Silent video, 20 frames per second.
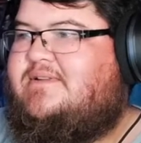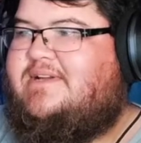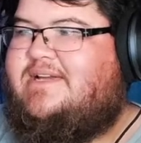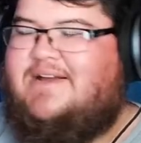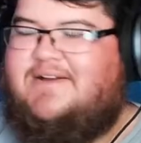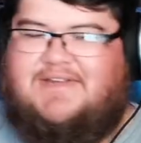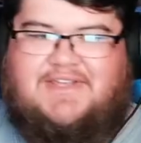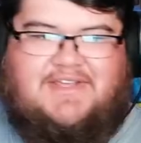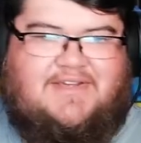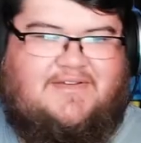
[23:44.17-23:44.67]
Look
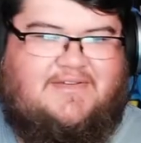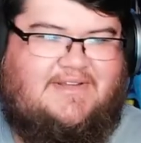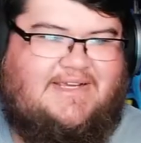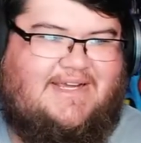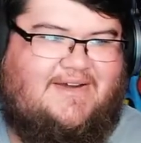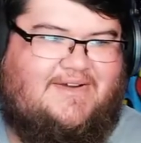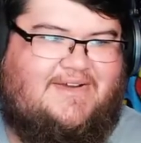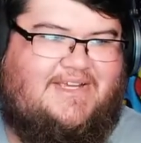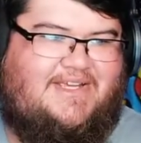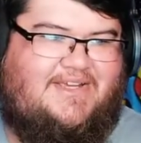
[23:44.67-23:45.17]
how cute! Look
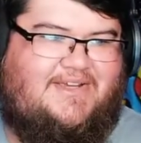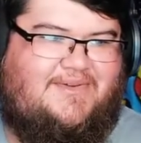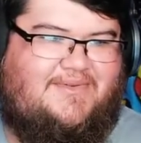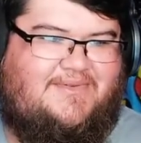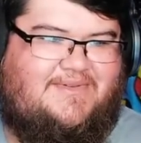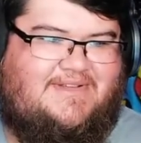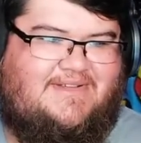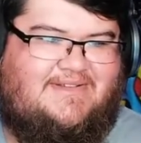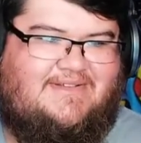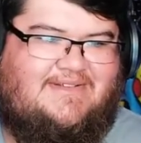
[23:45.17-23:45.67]
how
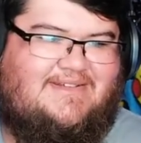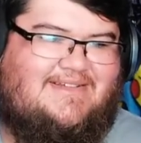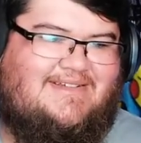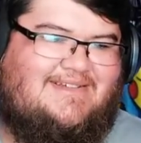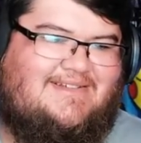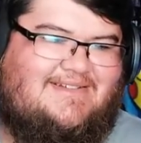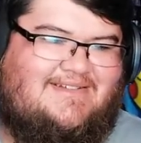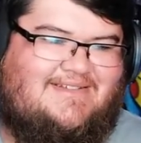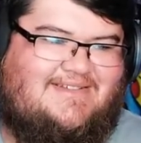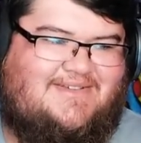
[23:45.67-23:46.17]
cute!
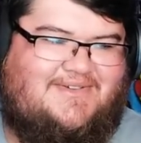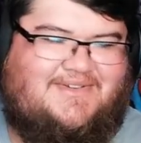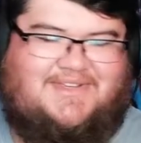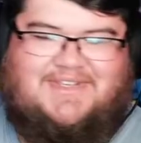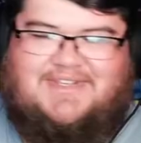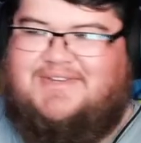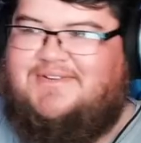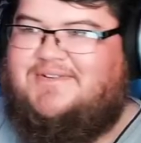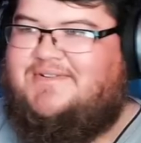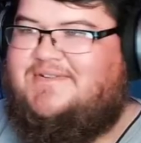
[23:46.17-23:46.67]
So
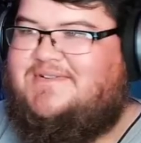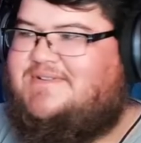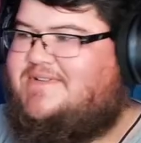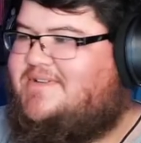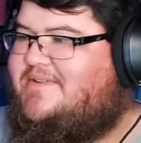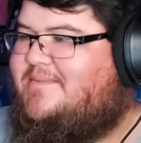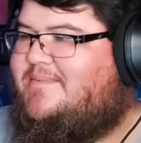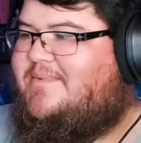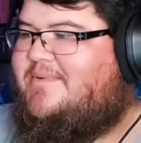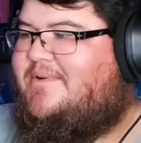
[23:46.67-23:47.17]
cute. Who's a
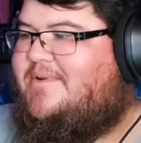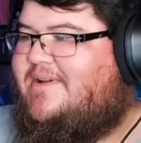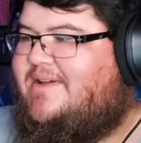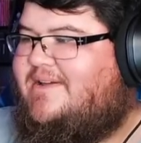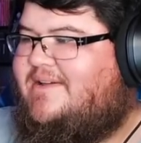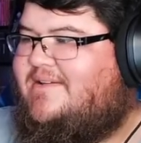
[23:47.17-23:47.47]
good boy?